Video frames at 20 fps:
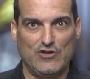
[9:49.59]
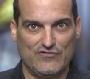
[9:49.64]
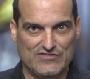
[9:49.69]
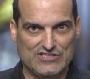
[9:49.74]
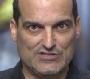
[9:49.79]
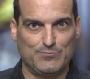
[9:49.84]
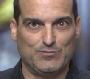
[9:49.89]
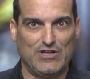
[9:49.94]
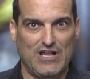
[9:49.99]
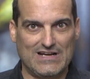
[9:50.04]

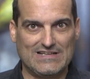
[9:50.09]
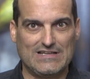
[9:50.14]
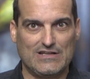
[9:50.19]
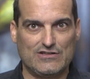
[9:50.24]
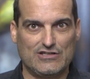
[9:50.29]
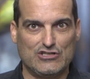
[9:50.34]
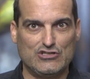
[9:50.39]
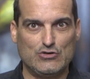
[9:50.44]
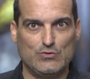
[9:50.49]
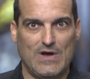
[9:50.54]
You've blocked
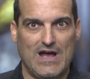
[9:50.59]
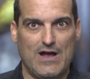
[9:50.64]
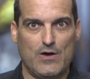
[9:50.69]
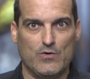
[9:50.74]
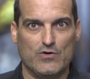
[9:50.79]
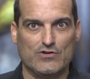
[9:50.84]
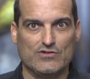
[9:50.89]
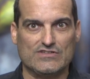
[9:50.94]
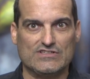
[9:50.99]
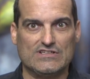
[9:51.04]
out the two
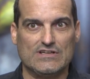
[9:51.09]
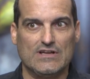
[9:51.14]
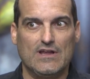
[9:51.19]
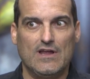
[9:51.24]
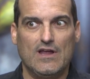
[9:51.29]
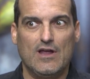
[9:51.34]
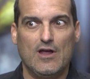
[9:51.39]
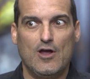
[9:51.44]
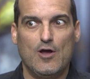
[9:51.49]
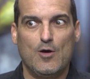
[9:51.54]
hours,
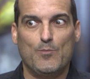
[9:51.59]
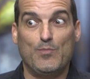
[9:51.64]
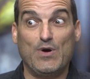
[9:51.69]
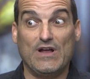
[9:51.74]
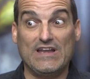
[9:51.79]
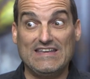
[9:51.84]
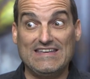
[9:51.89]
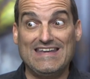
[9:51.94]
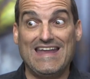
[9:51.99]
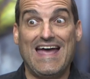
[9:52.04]

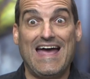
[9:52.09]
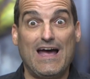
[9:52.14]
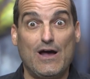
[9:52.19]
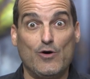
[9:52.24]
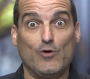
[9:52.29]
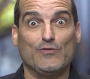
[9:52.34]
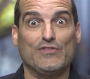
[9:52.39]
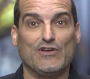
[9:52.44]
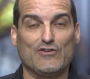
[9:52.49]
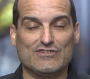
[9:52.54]
but
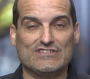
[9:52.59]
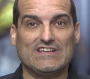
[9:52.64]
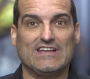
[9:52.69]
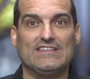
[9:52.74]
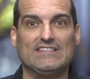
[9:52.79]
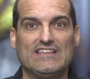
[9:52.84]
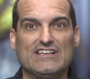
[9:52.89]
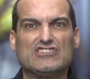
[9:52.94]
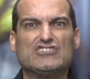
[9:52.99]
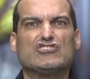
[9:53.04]
now there's
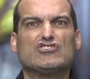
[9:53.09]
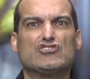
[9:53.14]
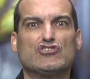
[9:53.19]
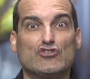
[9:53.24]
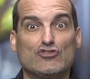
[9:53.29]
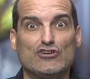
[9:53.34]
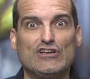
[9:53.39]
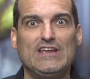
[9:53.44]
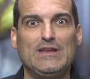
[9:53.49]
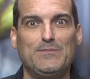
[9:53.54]
like this
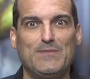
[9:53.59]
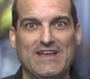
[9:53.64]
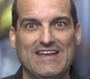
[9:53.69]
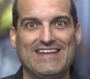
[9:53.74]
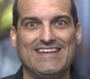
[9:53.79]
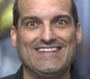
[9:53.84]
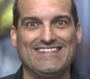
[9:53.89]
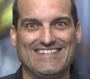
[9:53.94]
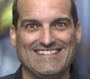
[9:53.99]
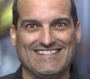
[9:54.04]
thirty
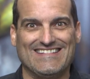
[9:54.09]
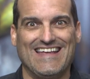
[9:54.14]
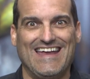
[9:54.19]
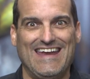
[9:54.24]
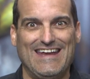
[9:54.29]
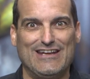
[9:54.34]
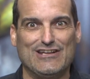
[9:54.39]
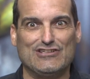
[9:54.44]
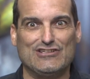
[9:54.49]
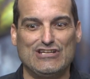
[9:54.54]
minute
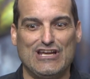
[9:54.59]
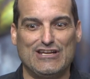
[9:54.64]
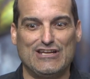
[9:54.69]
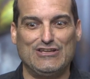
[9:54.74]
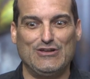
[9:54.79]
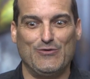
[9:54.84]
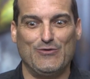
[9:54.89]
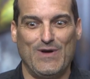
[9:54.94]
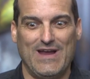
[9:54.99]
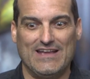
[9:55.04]
delay to
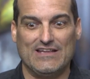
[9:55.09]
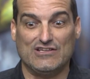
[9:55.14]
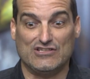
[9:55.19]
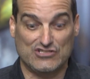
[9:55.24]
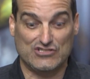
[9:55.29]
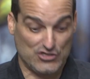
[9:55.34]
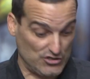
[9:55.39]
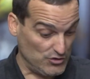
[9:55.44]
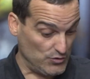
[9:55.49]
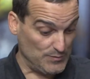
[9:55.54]
check you in.
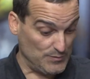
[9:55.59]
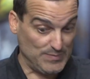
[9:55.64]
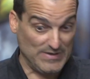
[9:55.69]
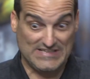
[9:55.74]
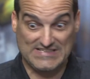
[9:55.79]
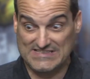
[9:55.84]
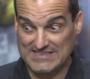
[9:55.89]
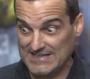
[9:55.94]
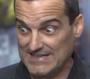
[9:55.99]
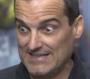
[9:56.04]
So you would
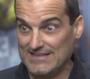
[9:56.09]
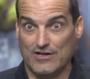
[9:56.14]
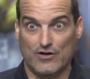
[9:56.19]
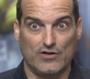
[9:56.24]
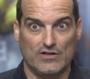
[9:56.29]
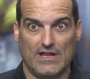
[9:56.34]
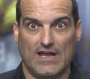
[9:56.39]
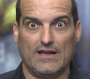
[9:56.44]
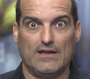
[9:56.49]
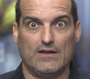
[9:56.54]
be sitting
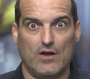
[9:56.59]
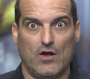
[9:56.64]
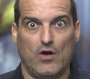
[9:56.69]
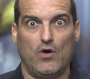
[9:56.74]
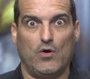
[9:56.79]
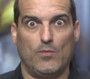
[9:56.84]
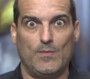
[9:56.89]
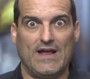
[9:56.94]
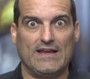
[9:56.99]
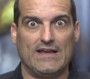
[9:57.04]
there like,
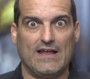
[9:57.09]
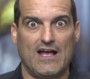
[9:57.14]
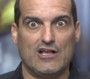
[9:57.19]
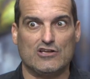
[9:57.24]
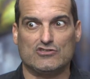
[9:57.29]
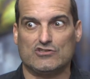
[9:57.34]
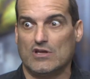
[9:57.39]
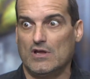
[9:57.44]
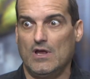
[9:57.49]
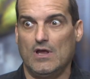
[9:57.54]
oh my
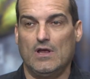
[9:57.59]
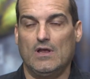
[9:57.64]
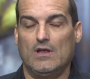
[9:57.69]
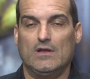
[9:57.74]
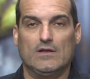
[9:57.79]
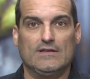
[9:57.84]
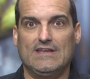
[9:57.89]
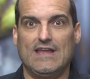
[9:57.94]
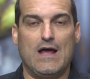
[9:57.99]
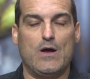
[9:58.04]
gosh,
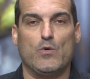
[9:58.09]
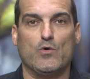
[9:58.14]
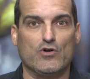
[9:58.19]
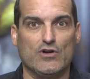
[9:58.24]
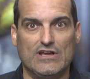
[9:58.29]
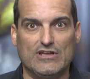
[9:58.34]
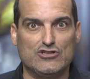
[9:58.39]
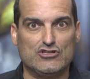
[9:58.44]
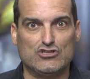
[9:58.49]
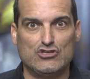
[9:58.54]
now
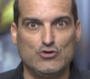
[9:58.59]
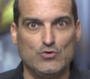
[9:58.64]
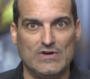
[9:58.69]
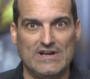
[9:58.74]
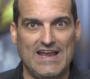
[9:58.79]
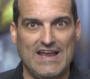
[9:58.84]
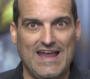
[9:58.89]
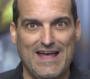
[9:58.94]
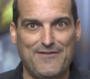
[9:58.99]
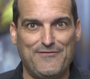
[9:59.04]
we're at two
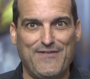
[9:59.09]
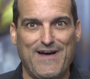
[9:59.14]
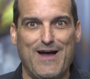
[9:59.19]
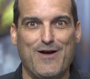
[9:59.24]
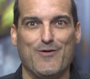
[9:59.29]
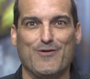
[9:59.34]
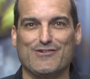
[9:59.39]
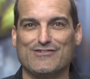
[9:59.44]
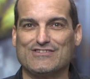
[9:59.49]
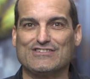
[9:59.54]
and a half
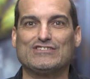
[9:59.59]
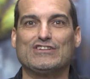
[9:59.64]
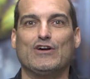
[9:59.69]
hours.